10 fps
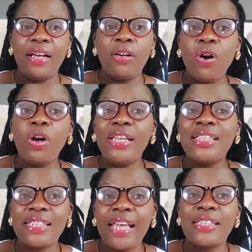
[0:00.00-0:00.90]
God
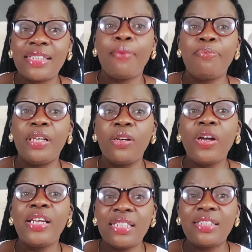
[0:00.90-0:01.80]
is saying something.
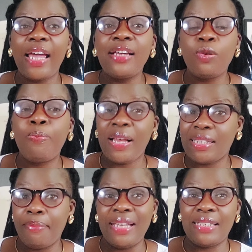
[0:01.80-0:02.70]
God is trying to pass
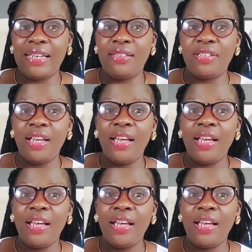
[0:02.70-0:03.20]
a message.